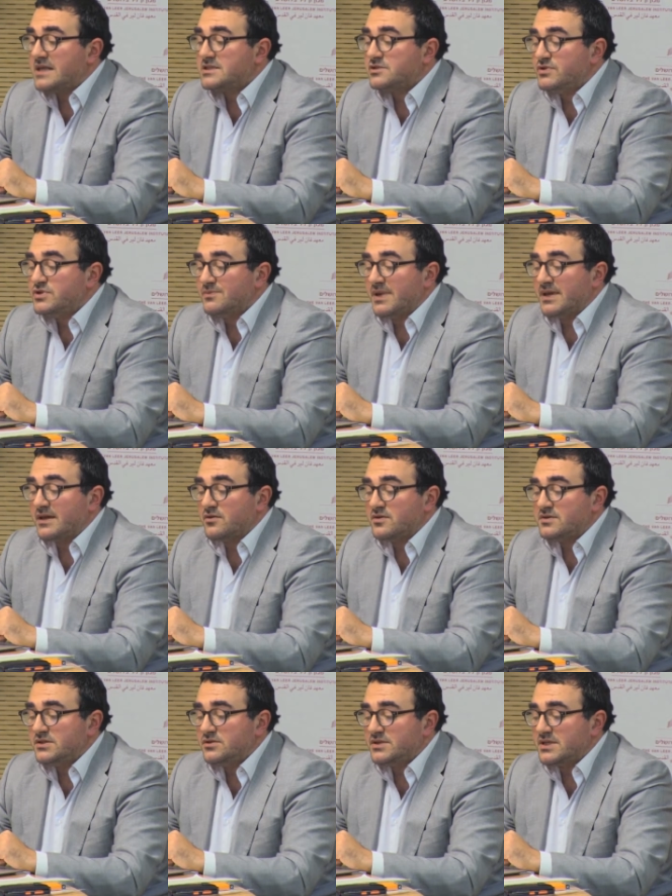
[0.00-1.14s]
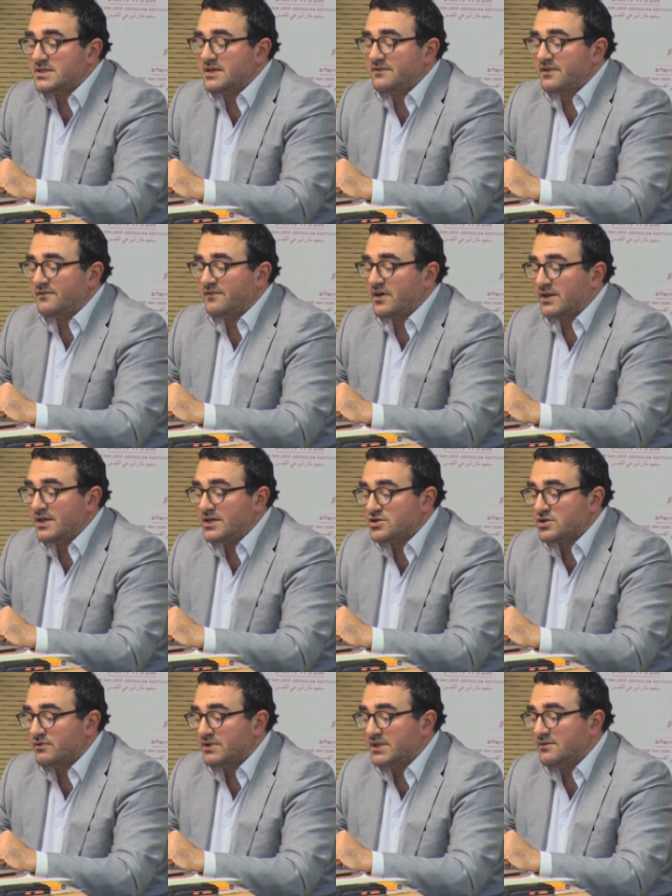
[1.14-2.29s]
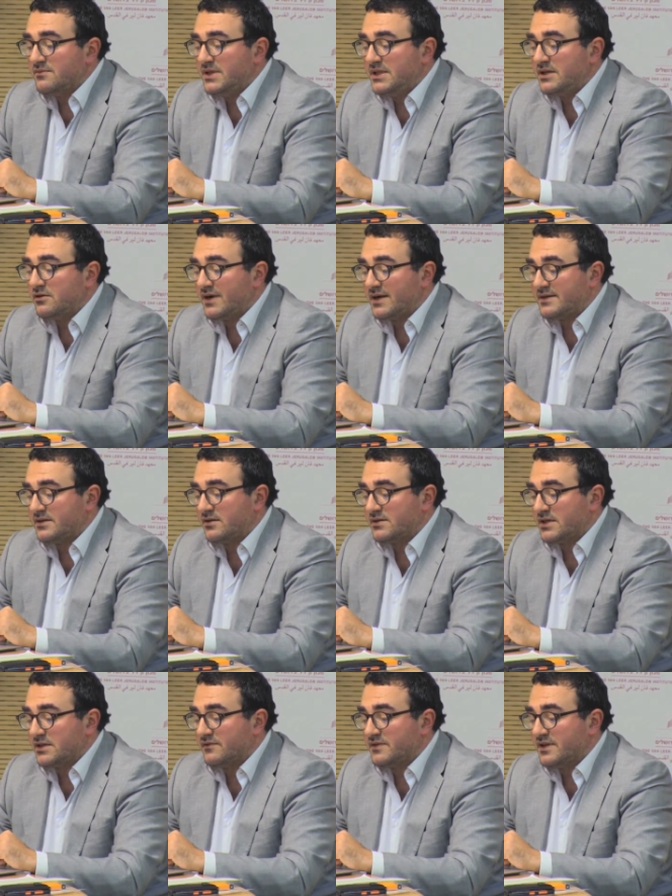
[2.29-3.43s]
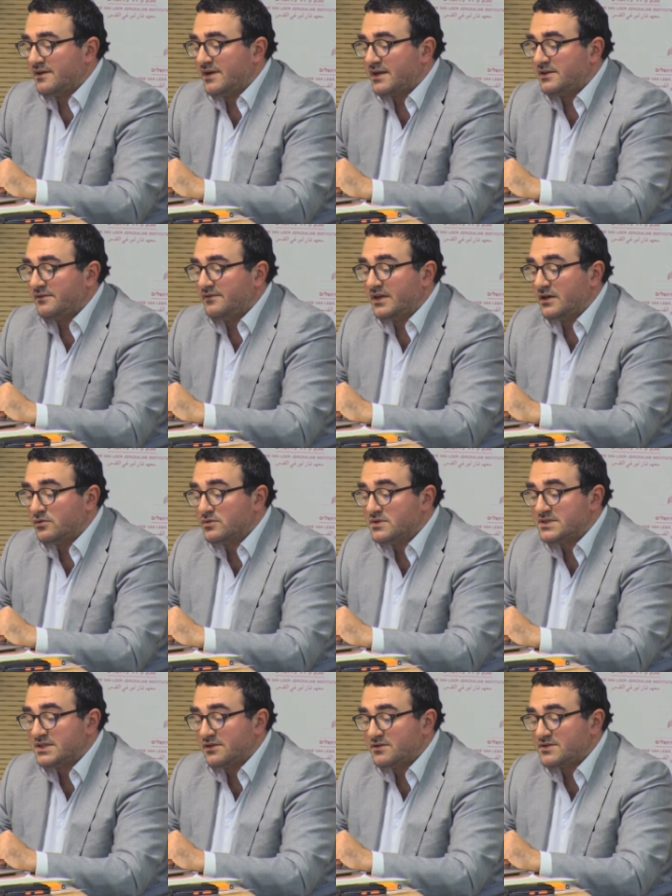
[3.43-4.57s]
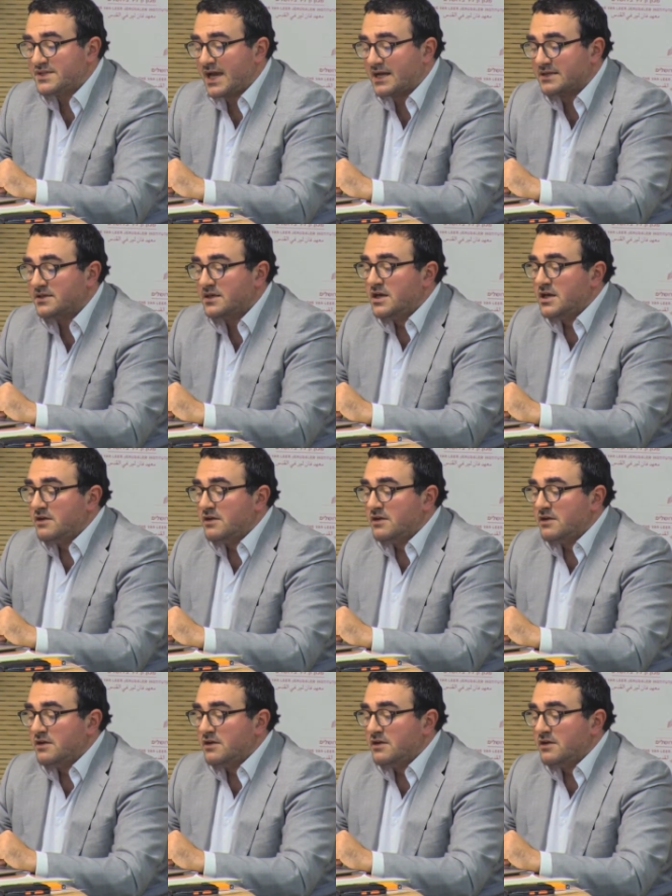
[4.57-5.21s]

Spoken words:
Acts which may constitute a severe violation within the meaning of Article 9 of the directive include serious acts